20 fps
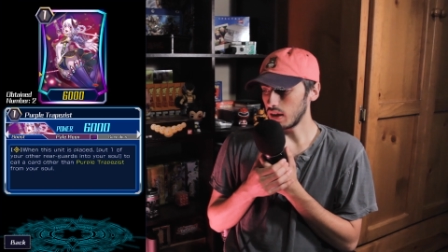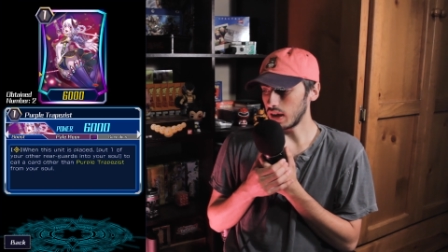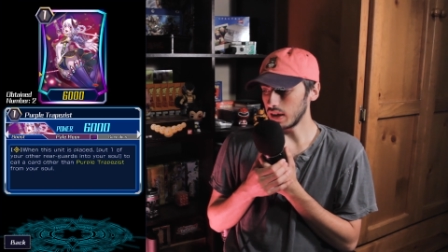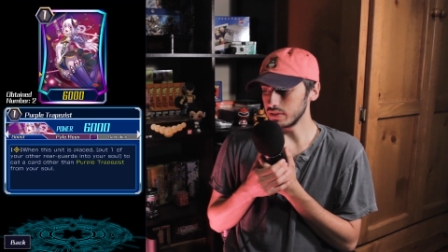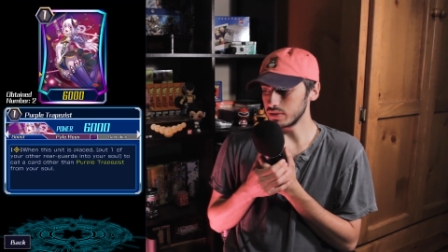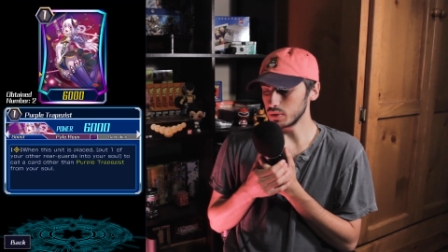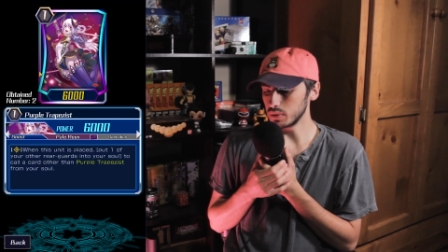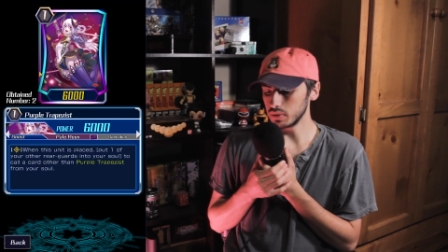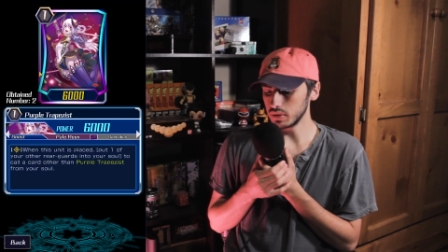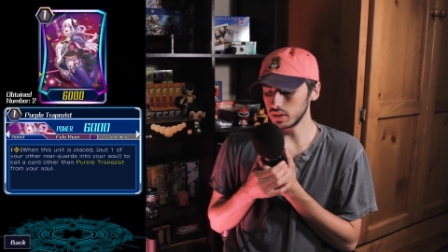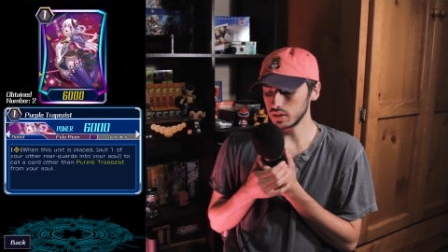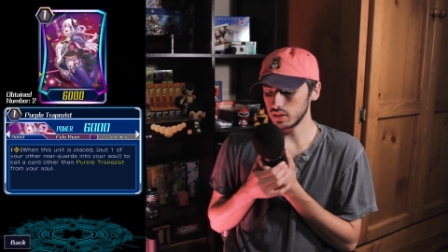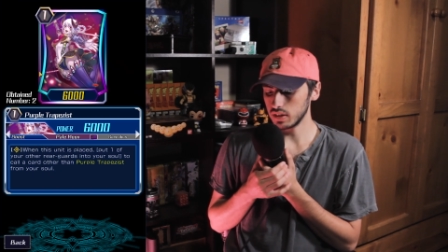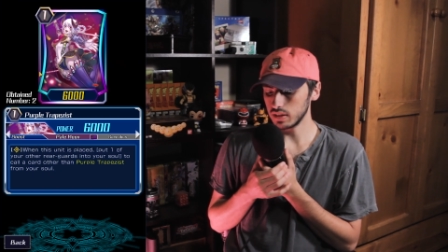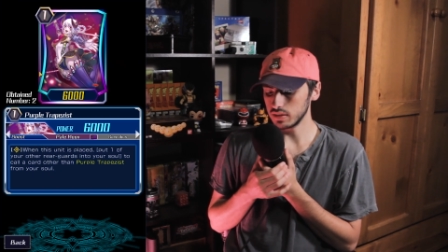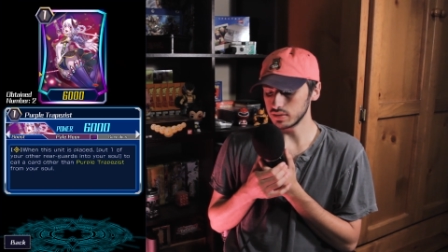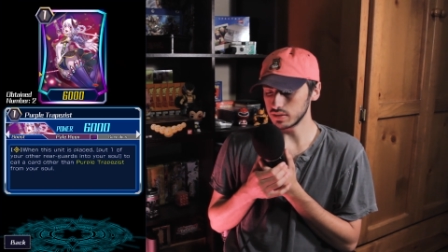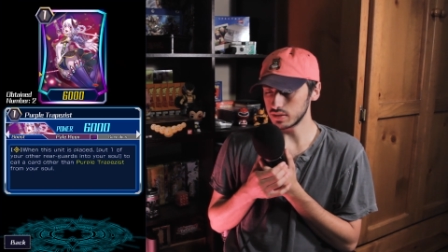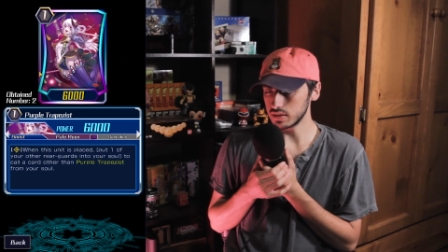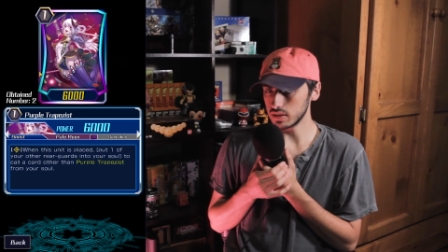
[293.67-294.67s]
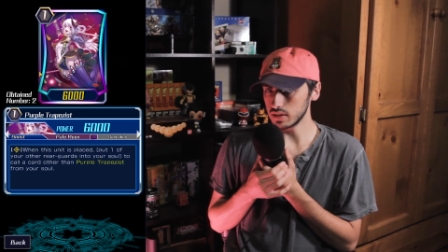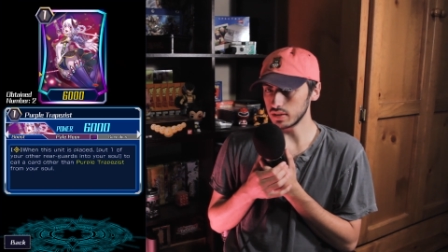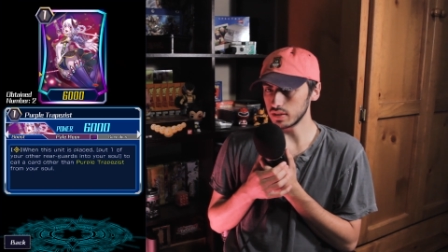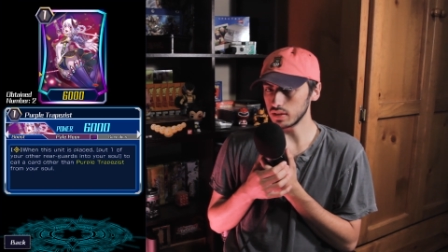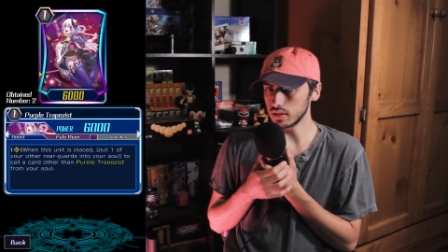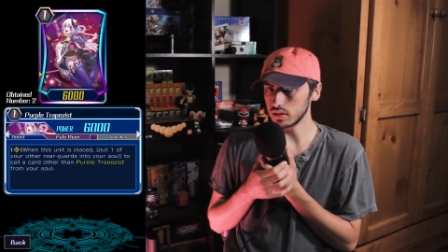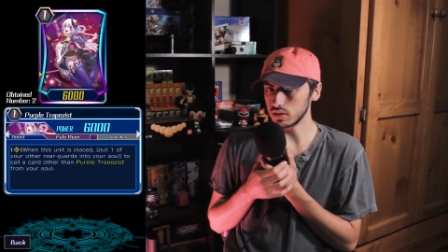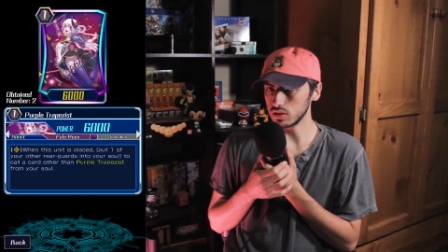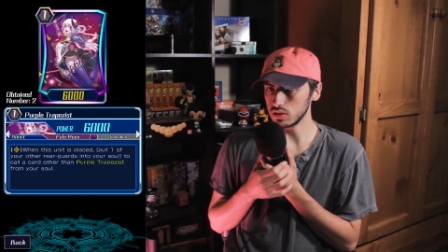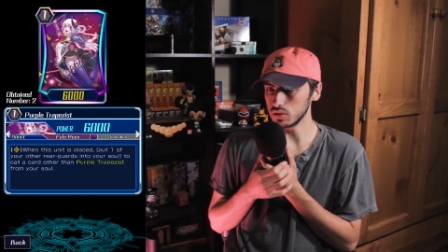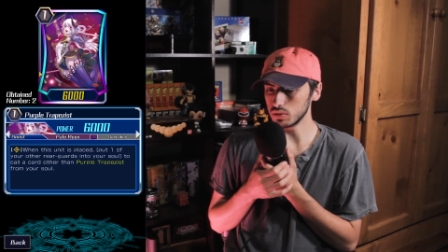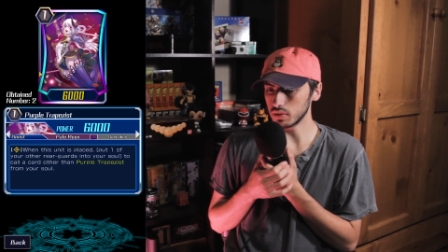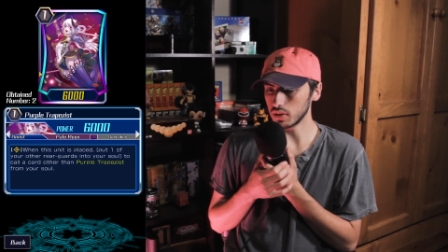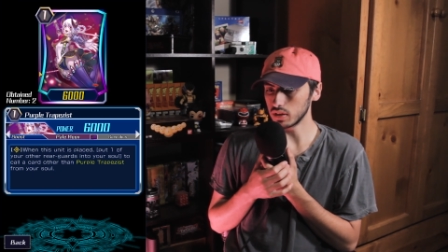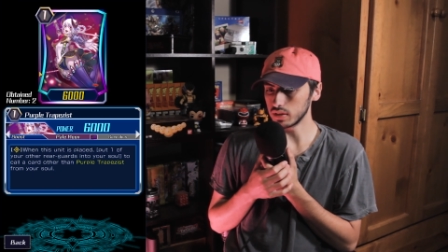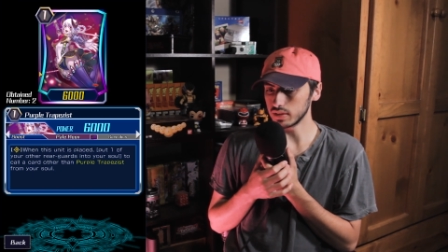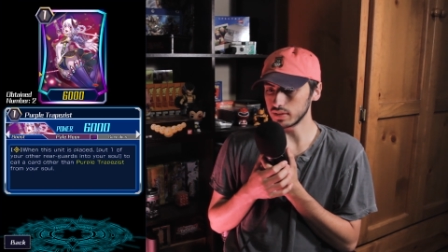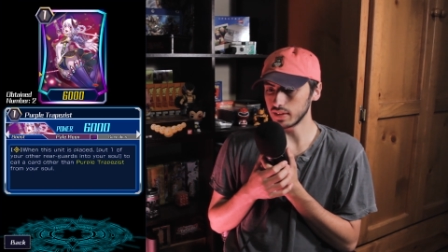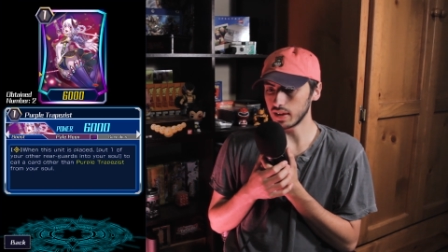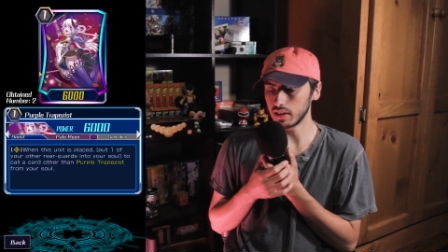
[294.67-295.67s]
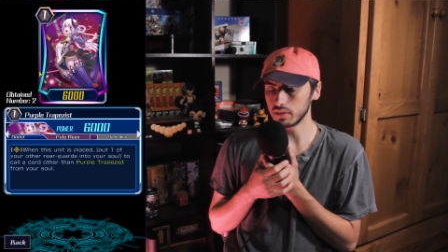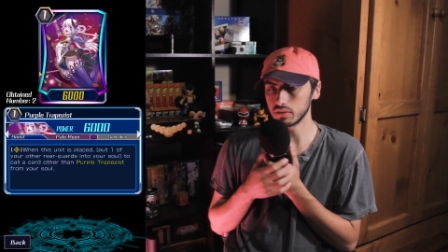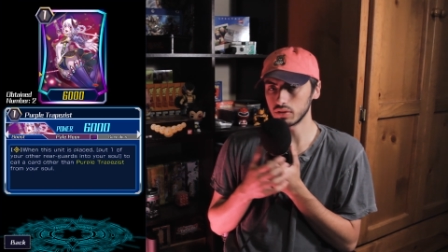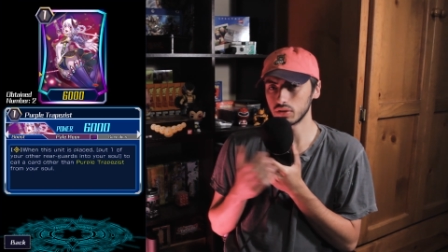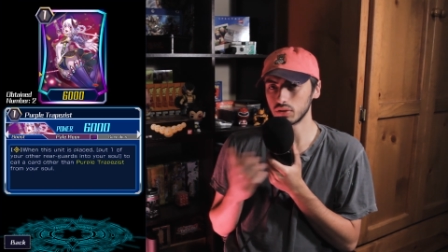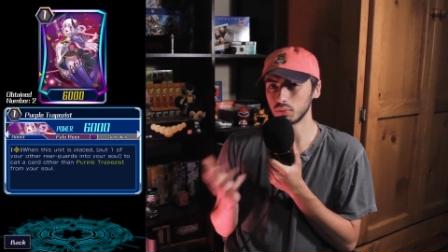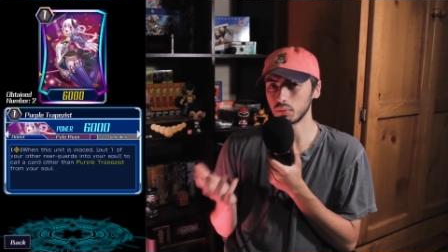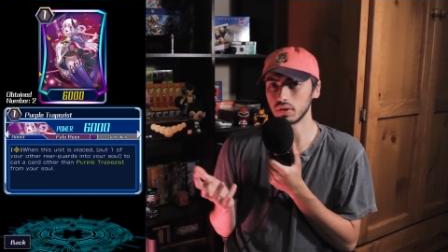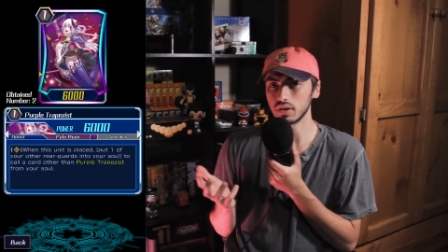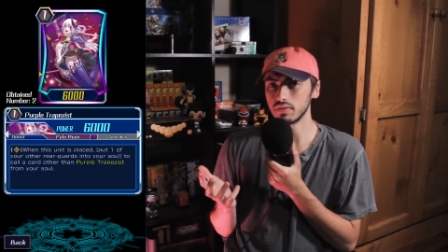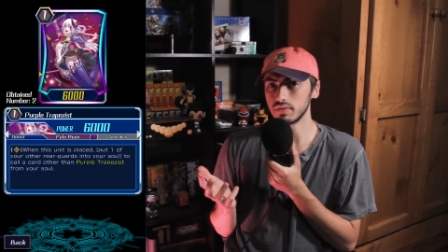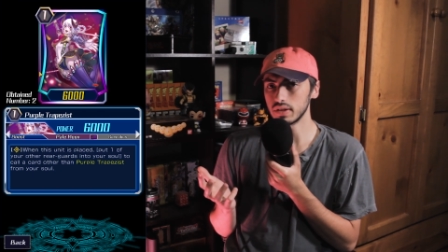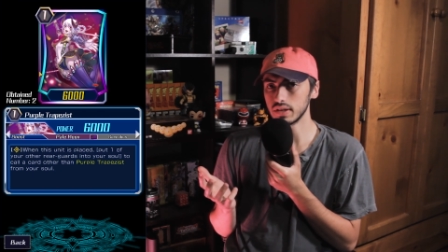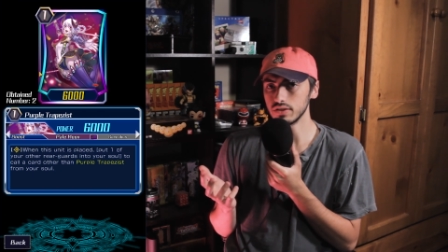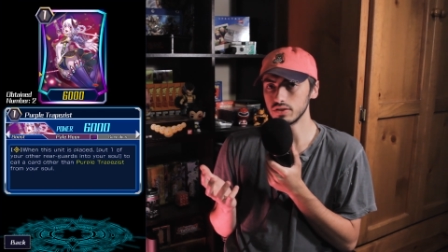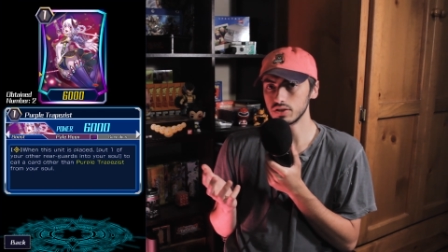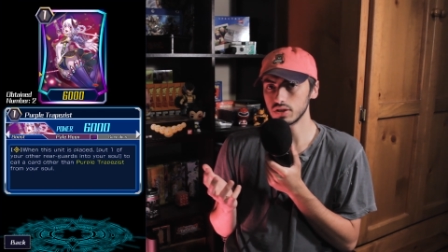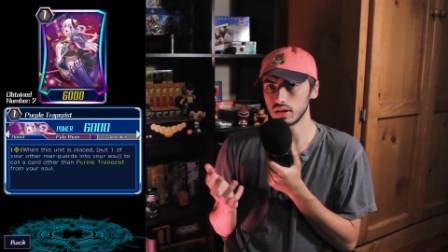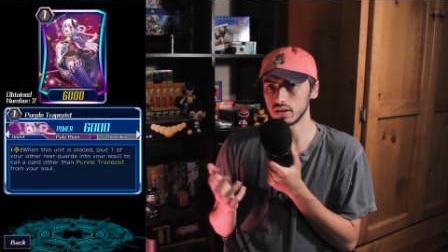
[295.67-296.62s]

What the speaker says: I totally can see you cutting down to 3 of each